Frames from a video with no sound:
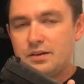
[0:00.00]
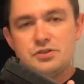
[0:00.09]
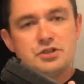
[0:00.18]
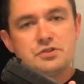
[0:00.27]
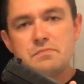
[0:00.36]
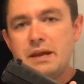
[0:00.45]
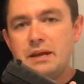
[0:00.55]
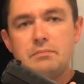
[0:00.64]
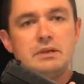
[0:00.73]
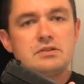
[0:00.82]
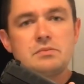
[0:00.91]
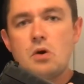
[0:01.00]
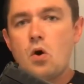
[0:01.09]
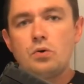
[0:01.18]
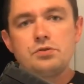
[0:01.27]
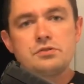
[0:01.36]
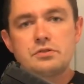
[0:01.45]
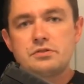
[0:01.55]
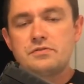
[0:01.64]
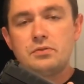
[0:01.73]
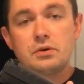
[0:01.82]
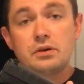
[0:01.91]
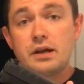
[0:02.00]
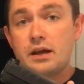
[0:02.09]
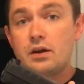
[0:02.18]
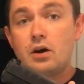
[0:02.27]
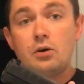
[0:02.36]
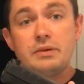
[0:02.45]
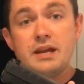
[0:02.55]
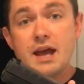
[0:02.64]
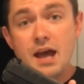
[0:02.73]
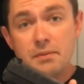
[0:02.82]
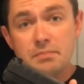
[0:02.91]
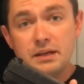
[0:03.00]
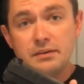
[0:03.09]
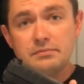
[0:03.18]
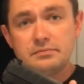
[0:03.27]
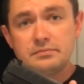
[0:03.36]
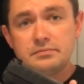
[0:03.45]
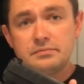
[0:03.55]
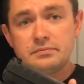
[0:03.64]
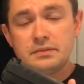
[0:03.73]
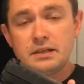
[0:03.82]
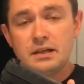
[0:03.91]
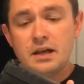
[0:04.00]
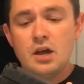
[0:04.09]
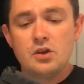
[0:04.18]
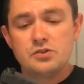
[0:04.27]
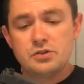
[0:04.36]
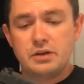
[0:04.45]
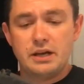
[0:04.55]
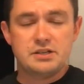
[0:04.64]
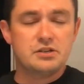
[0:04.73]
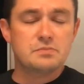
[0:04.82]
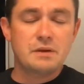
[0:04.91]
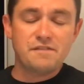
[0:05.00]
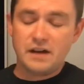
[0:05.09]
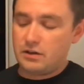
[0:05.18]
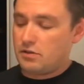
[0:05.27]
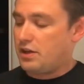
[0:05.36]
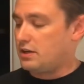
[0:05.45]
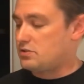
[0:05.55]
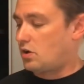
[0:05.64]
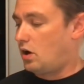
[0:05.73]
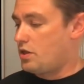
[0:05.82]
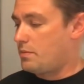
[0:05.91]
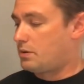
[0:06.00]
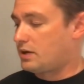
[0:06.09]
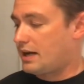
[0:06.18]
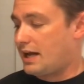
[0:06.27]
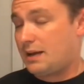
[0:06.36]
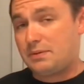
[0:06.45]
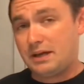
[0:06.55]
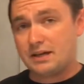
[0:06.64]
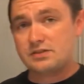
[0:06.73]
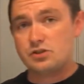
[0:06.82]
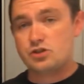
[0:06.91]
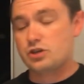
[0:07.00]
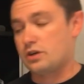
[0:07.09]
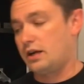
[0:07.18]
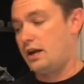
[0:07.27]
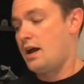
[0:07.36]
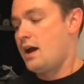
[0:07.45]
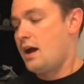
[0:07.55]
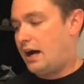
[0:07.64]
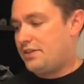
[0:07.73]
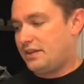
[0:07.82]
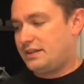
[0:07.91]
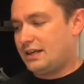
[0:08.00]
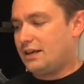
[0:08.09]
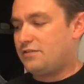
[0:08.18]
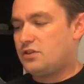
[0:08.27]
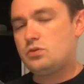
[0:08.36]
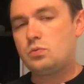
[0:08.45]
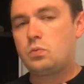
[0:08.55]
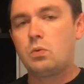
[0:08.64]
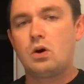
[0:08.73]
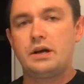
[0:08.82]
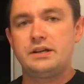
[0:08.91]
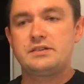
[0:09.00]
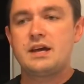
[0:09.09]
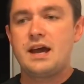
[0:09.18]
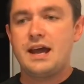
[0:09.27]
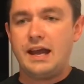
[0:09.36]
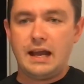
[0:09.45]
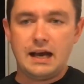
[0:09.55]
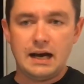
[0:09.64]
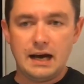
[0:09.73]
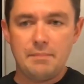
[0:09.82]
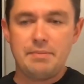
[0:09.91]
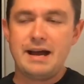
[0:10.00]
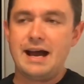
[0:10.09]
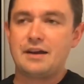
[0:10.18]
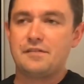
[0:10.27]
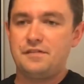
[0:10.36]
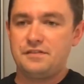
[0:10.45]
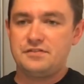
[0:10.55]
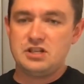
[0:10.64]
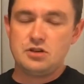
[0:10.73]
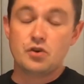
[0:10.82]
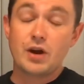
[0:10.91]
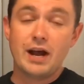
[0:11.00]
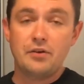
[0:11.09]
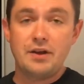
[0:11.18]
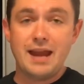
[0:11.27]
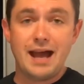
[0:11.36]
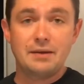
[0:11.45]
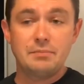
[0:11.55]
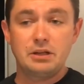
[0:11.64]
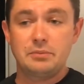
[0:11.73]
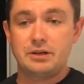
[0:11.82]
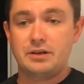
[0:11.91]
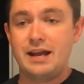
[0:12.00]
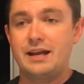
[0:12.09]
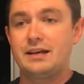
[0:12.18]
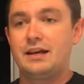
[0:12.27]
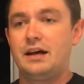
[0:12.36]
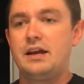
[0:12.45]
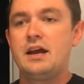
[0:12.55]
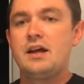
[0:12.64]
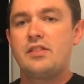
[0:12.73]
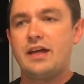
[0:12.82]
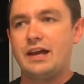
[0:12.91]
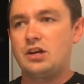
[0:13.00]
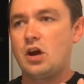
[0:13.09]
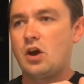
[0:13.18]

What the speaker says: Just make me some holsters for it and I'll be happy. So guys, here's my final thoughts on the Beretta APX Centurion. I think that if you want a compact 15-round 9mm handgun that